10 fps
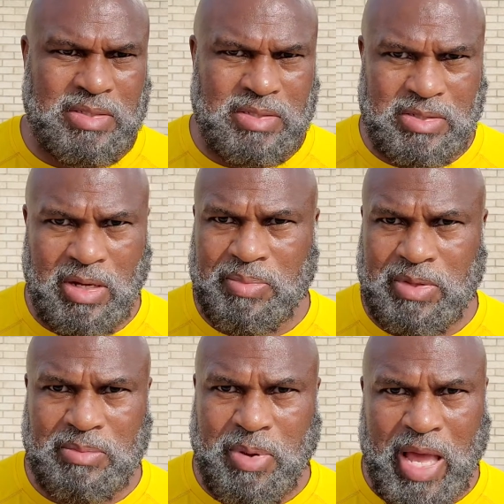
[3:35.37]

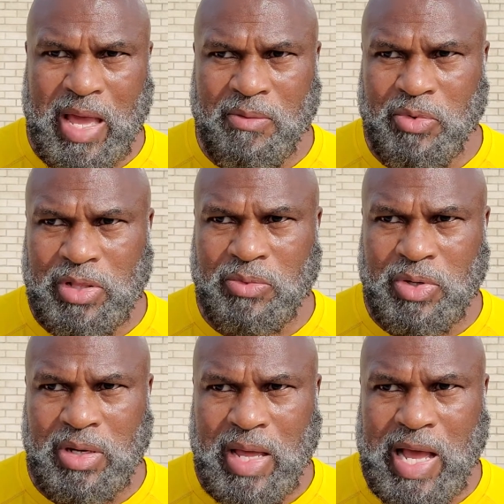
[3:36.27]
something bad really
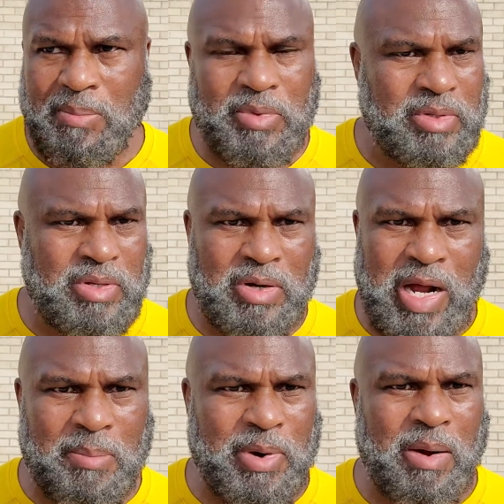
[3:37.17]
would have happened, you know,
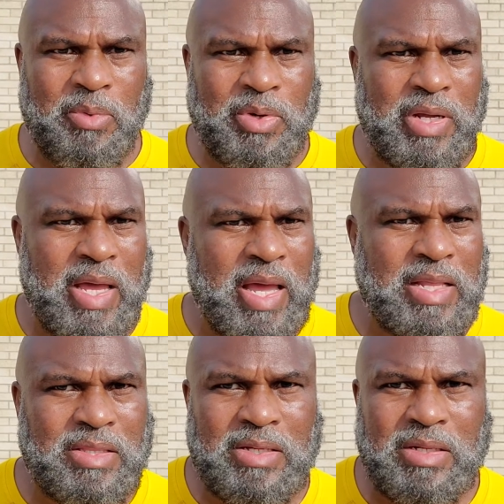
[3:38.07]
I probably would have
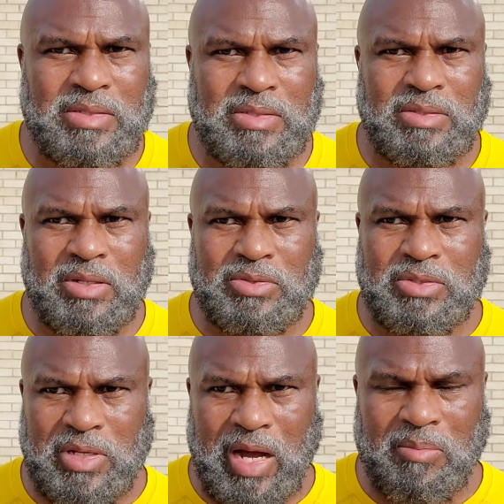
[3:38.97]
had to, you know,
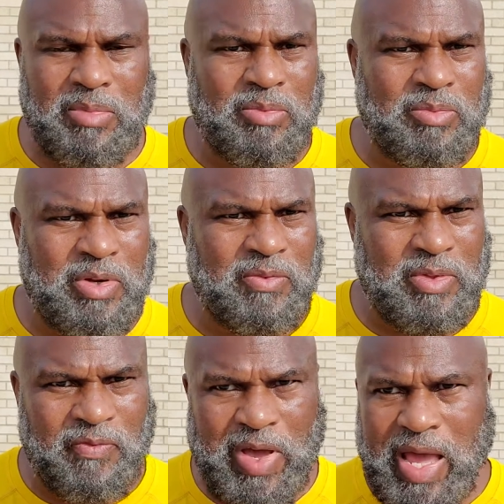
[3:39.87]
stop the,
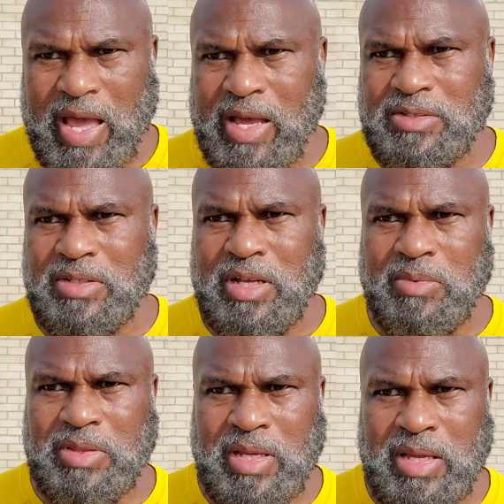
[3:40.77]
the, fast and
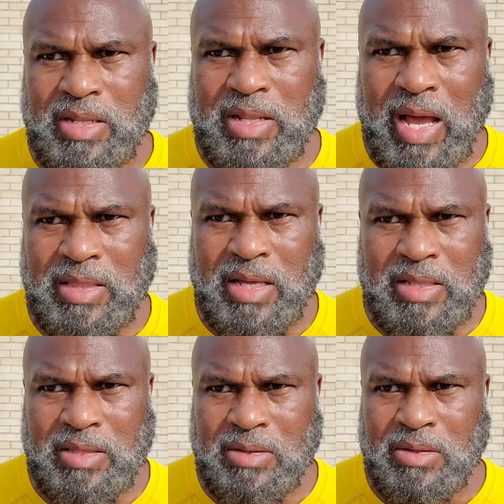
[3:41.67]
everything. Not
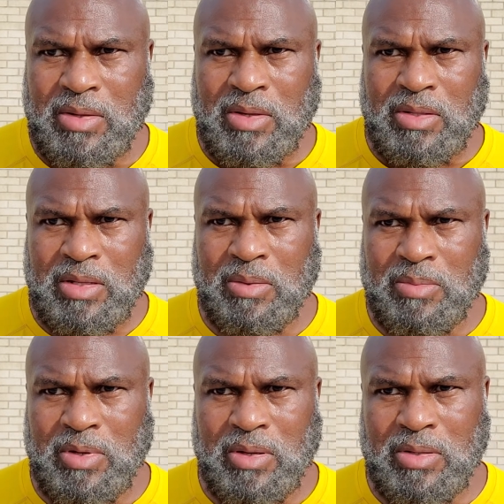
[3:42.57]
that the, the
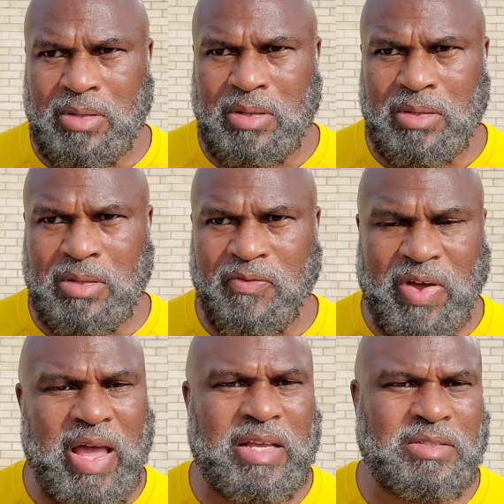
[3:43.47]
the the the
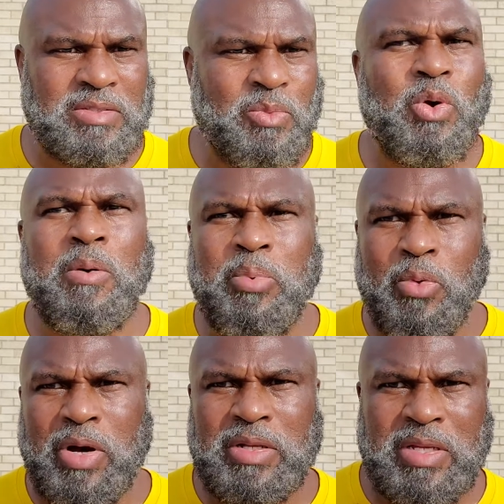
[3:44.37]
fast is more
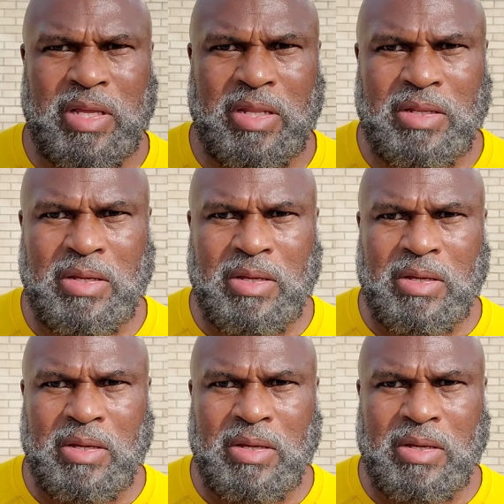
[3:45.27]
important than